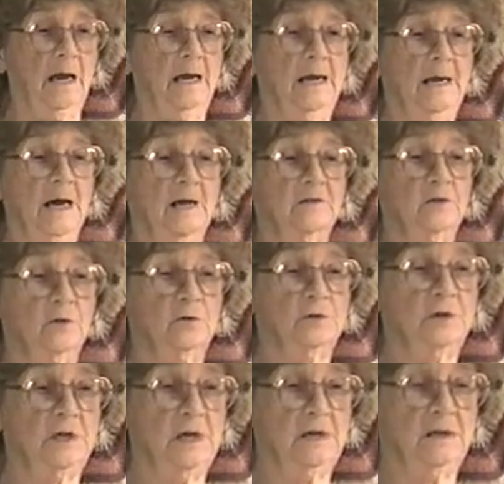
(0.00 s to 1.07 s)
And he got so
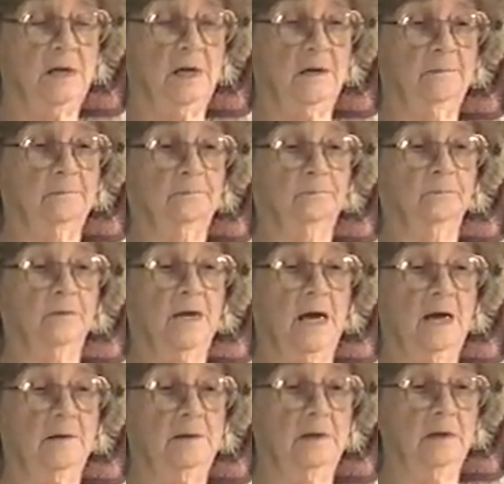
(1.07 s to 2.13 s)
sick that
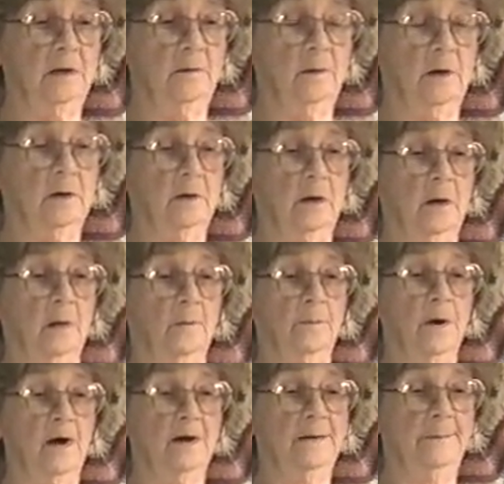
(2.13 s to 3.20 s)
Dad
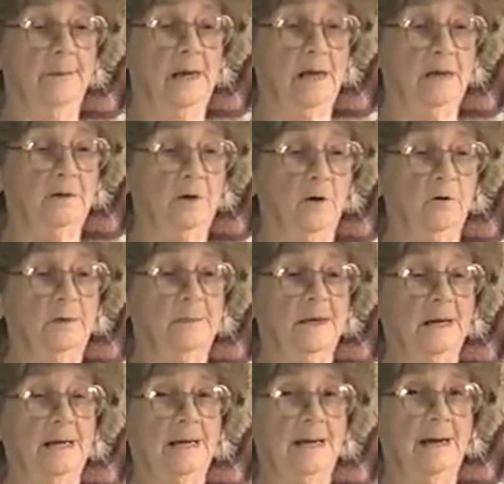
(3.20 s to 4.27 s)
brought him and told him
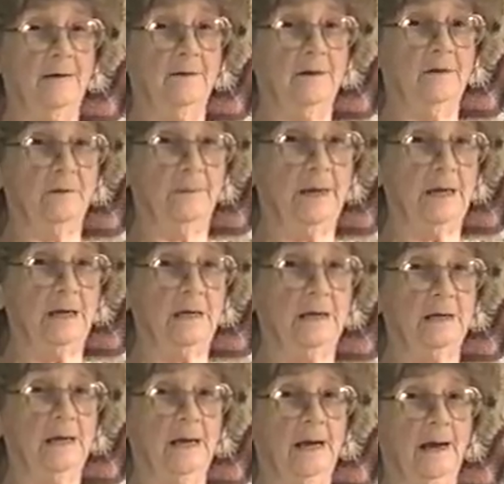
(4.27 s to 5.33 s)
to lay down in the
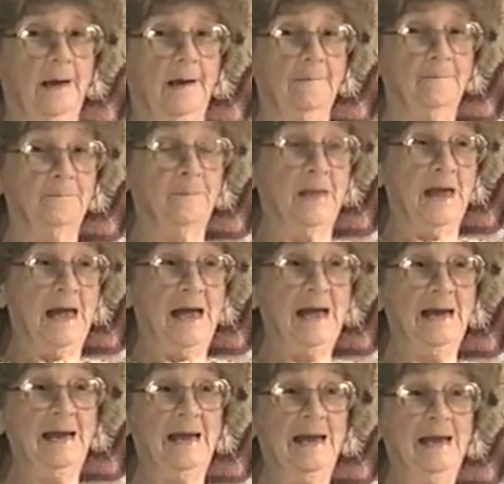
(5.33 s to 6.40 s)
bed.
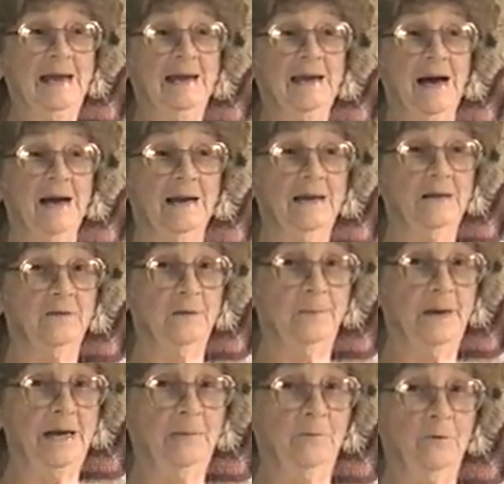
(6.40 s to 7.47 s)
And he got in
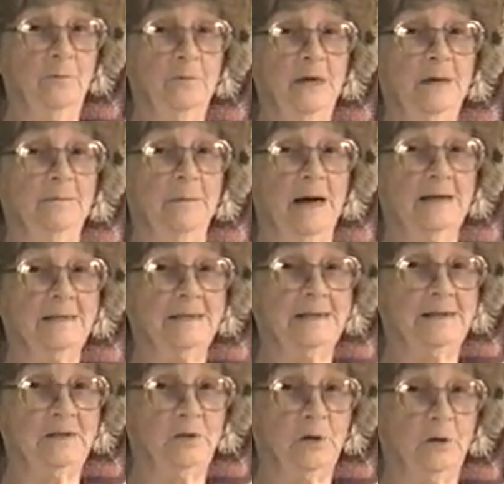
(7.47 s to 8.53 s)
the bed with me and my
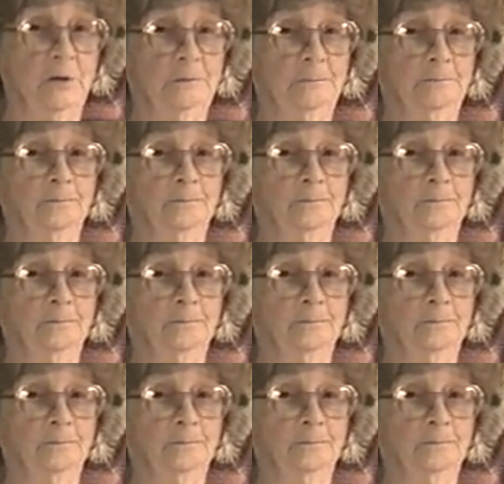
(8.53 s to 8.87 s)
sister,